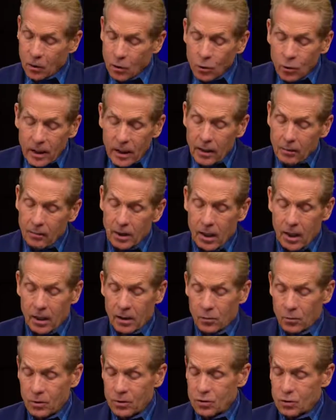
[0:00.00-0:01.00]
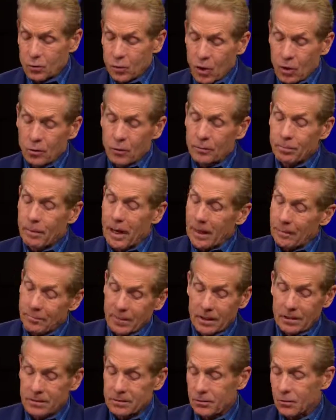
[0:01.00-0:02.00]
who am I? What's wrong with my
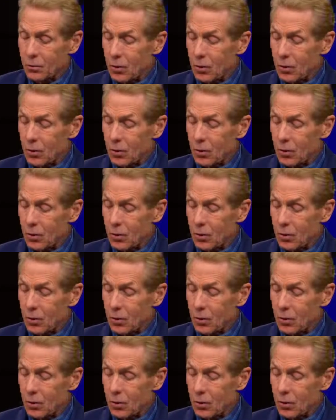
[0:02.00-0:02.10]
mental?